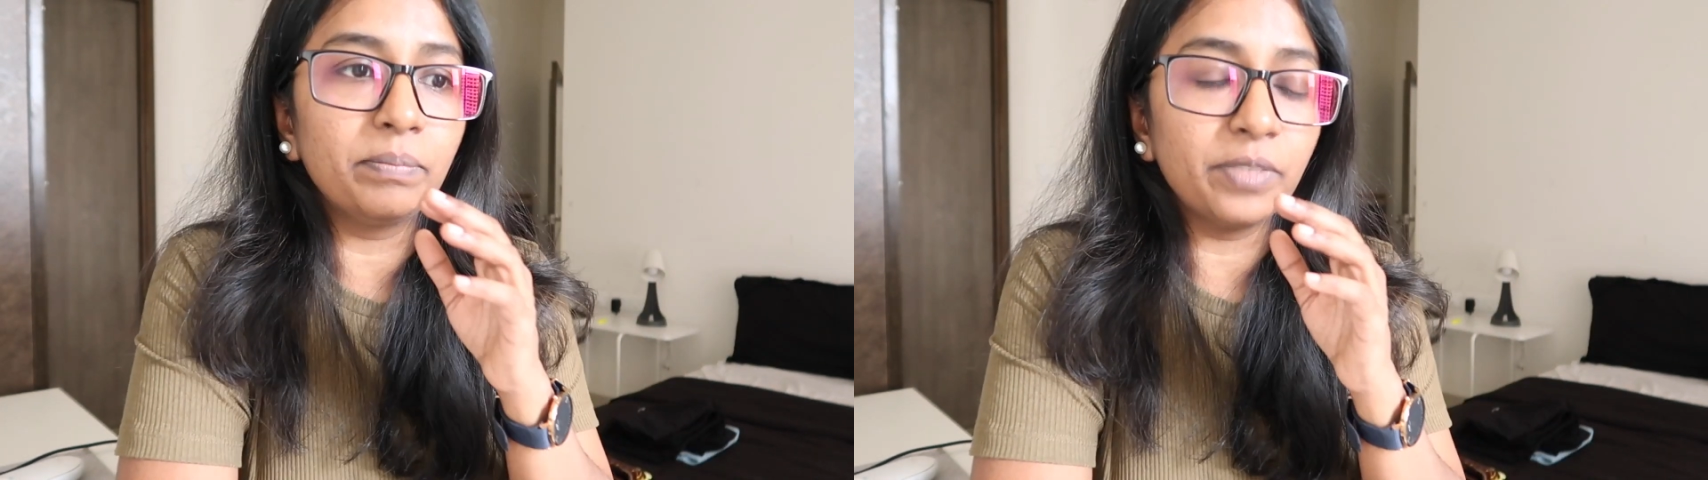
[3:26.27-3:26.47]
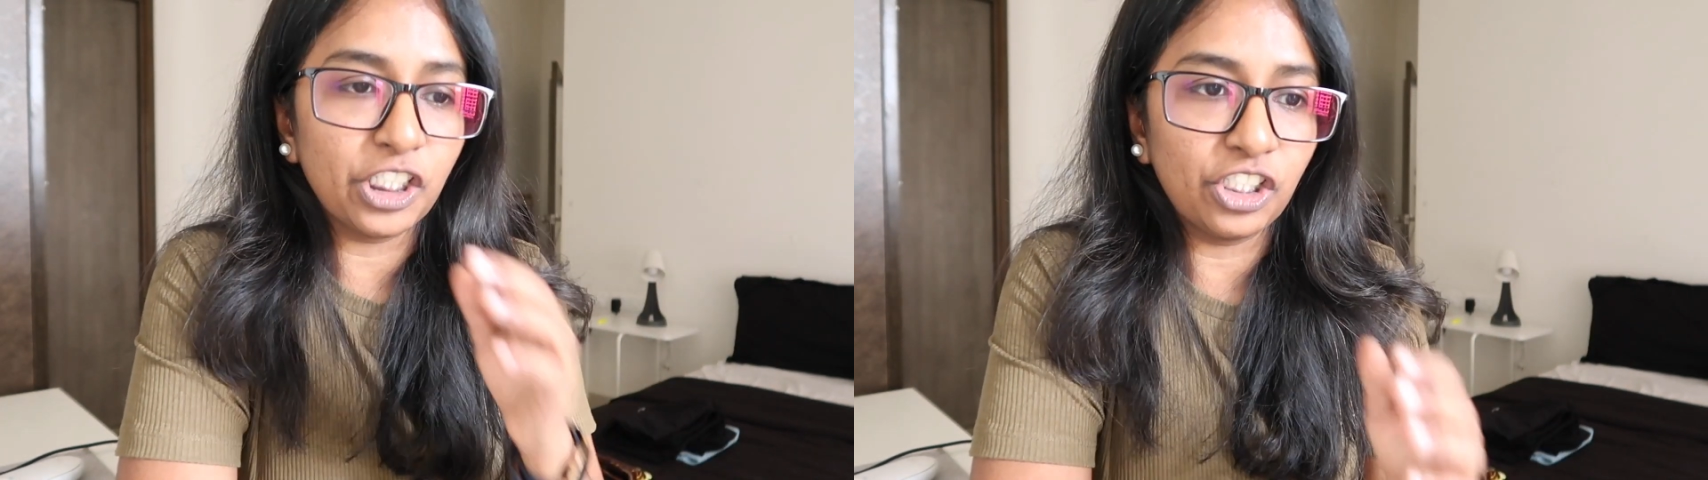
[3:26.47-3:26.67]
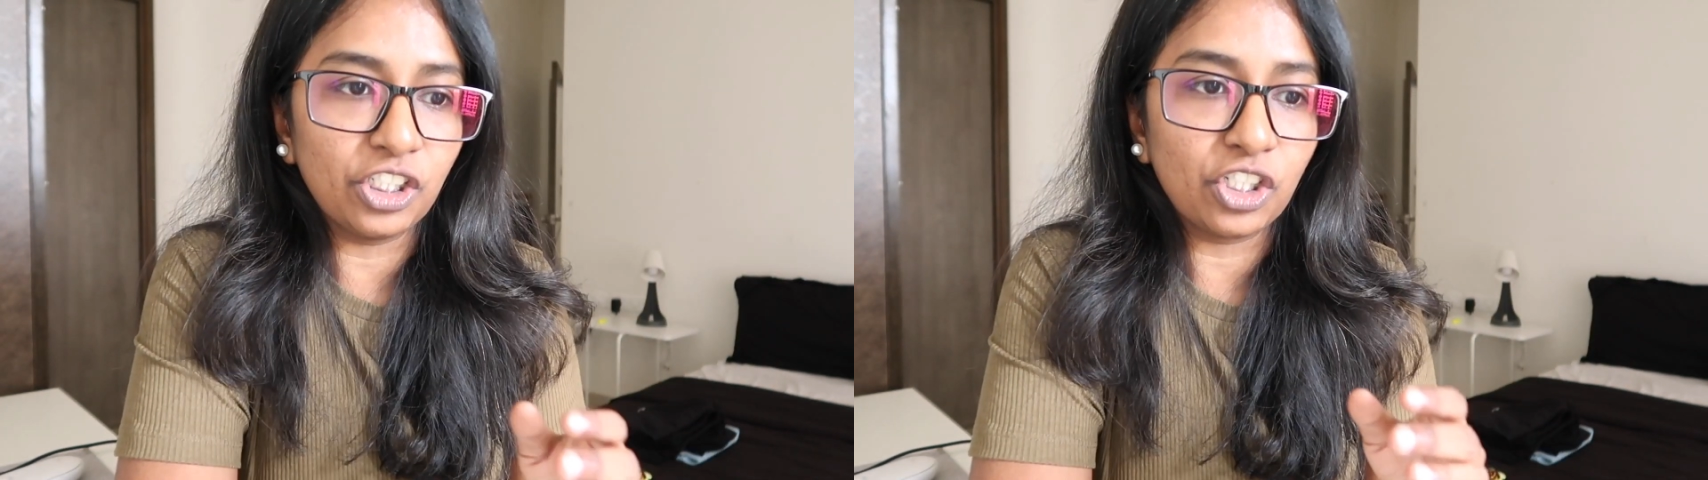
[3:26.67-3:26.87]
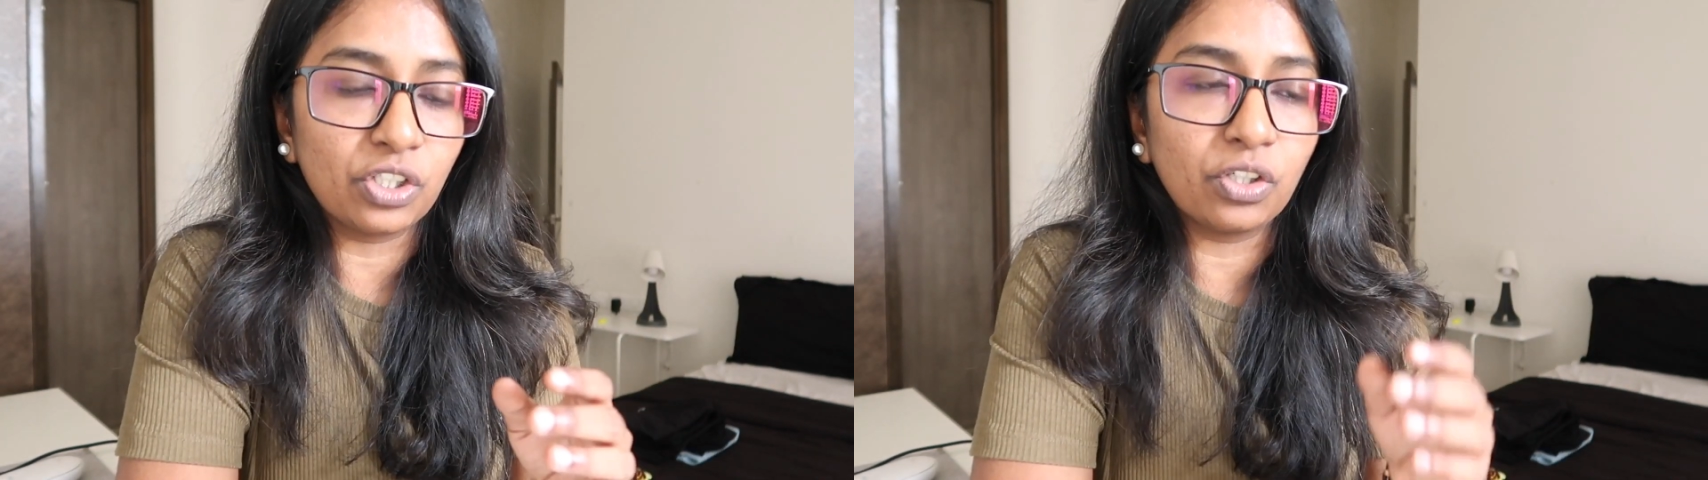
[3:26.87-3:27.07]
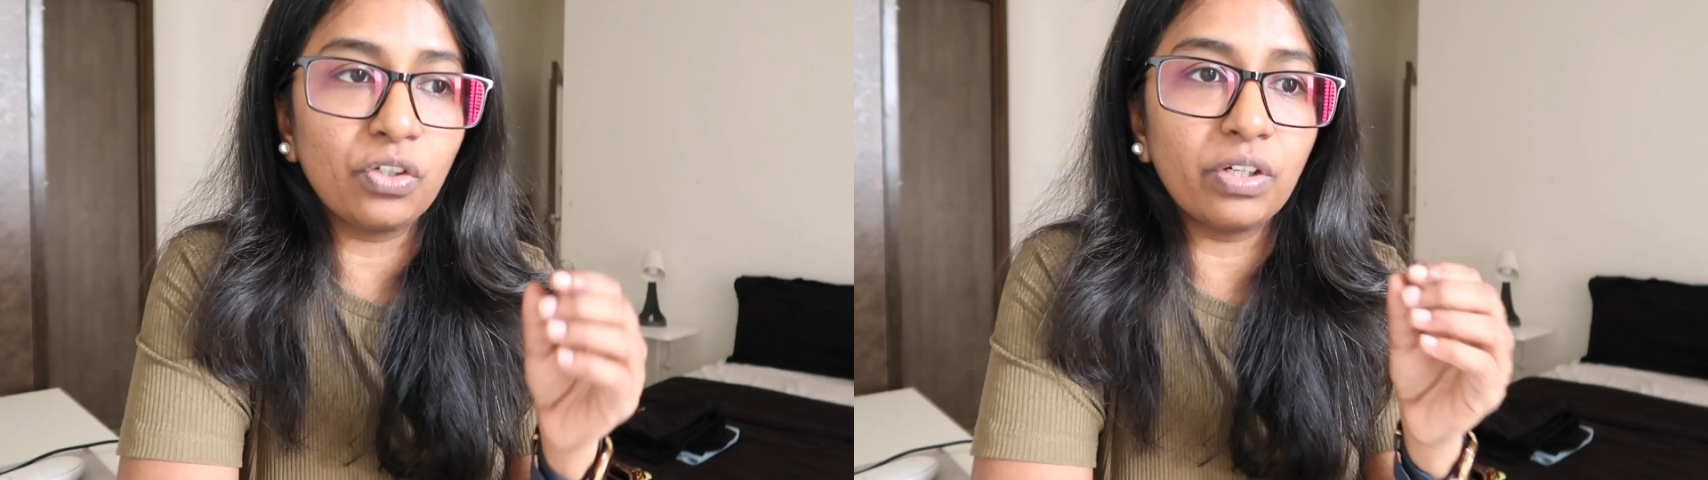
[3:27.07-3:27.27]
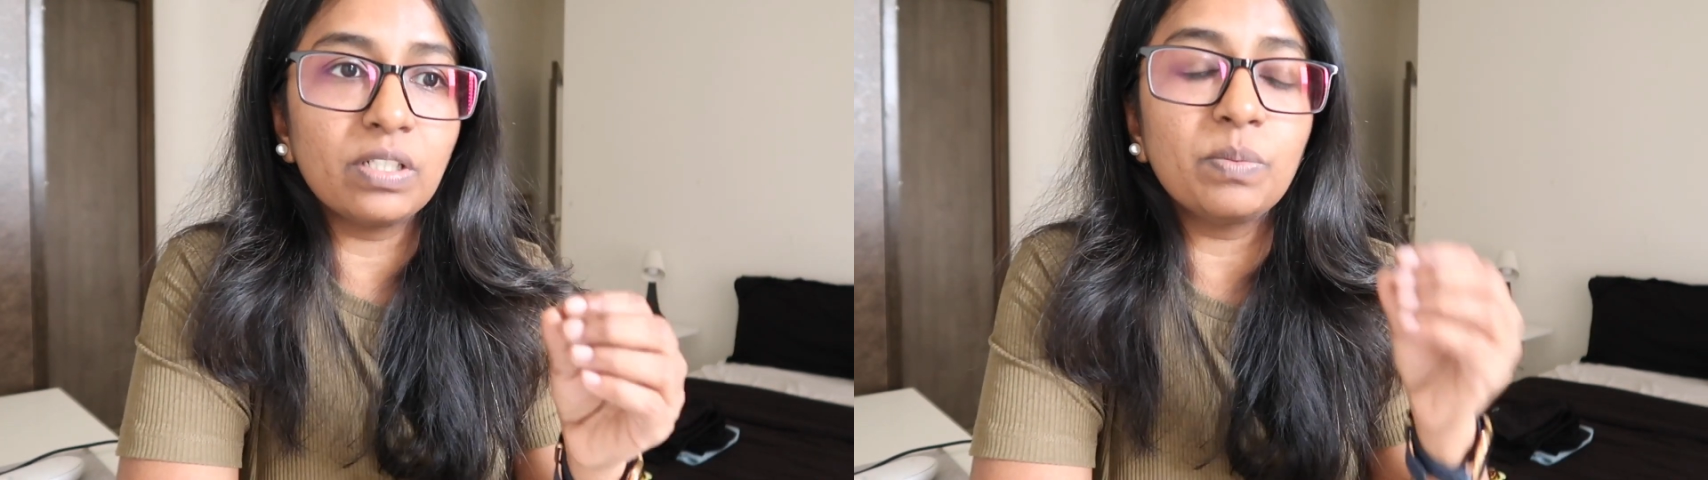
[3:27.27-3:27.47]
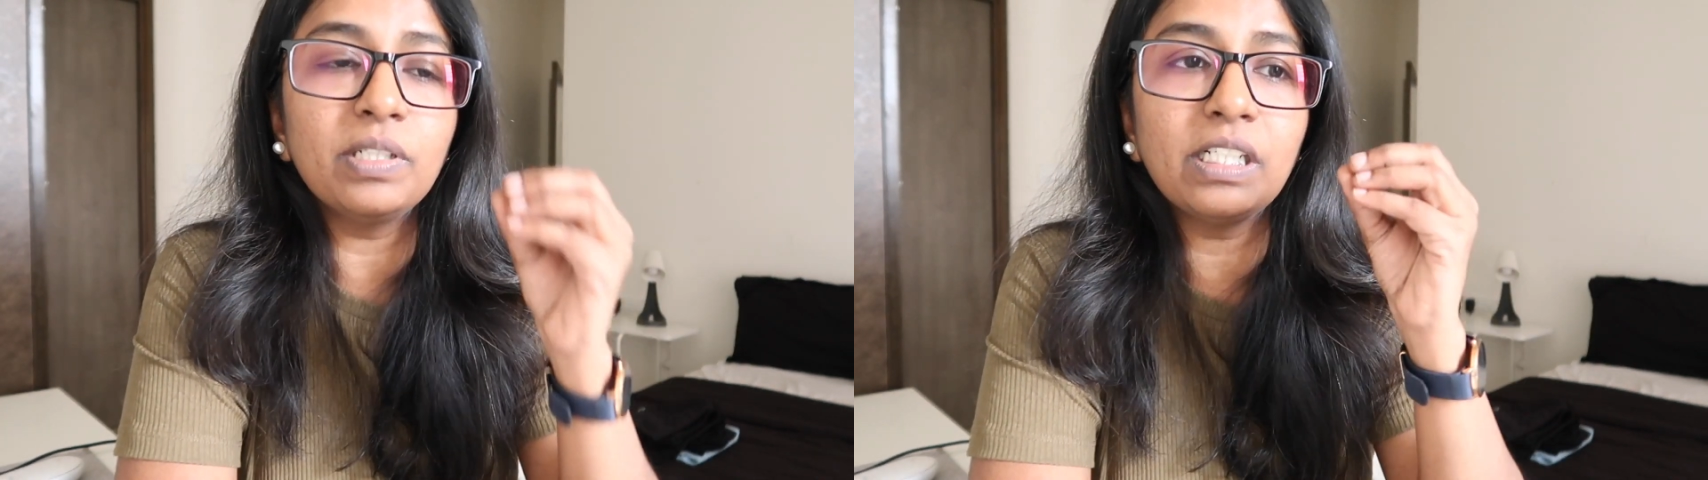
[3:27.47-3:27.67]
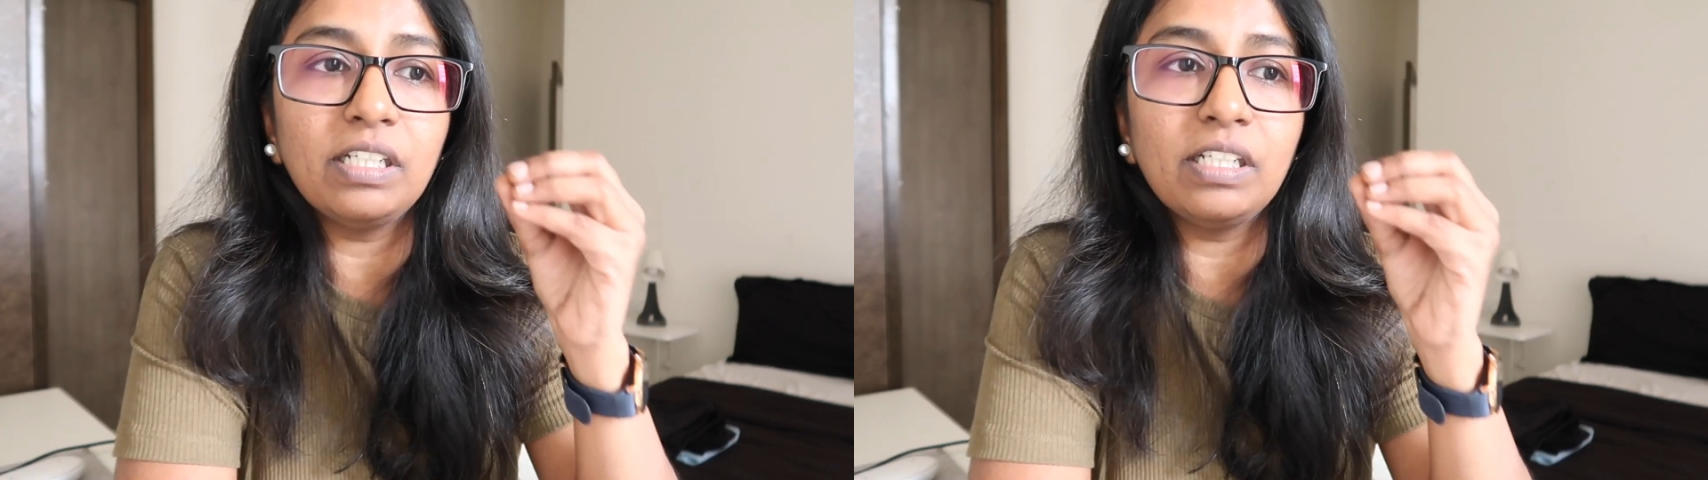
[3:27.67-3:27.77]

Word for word: message crisp and